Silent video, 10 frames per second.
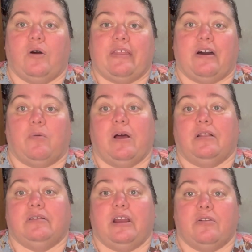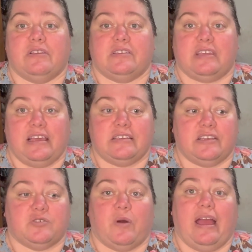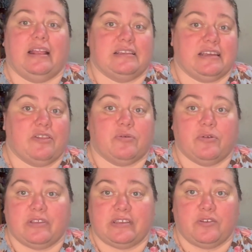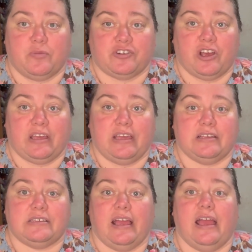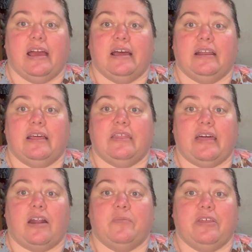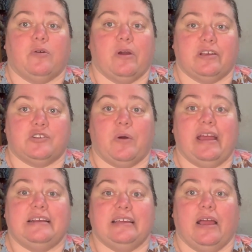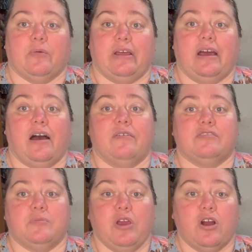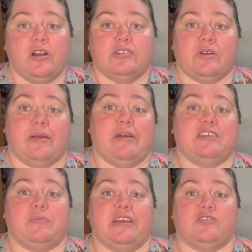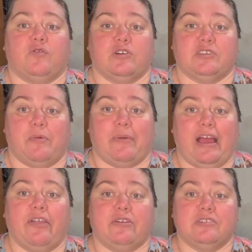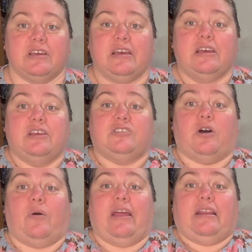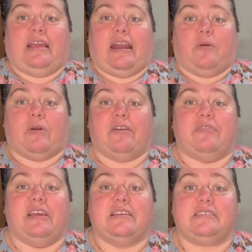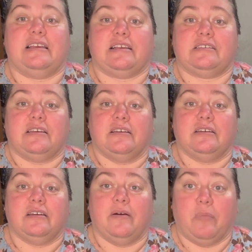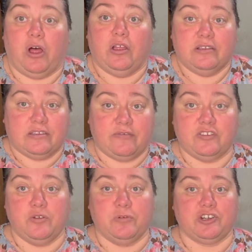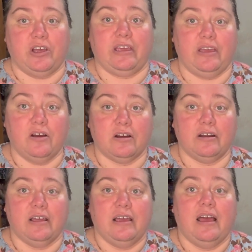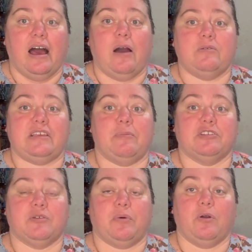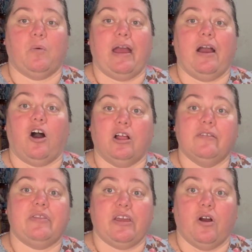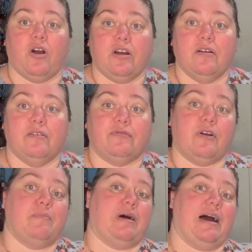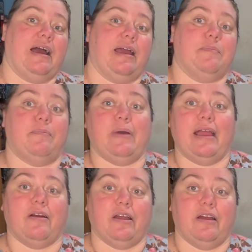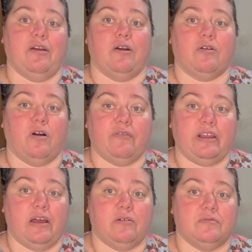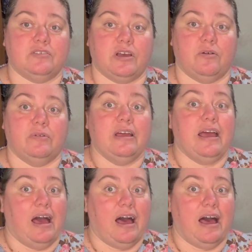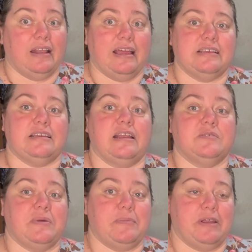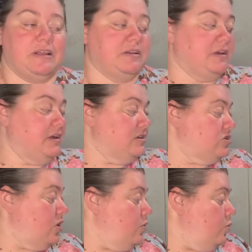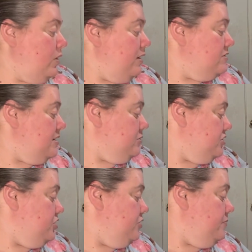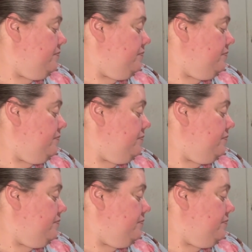I thought, well, you know, this is the easiest way. Let's get through the super chunkies and that'll be the quickest way to get rid of some yarn so I can make space for some of my others. So in getting rid of the 6 balls of super chunky yarn, I was able to put away all of the yarn from my Bay Area Yarn Crawl video. So like I said, it's been a minute. So what I was able to do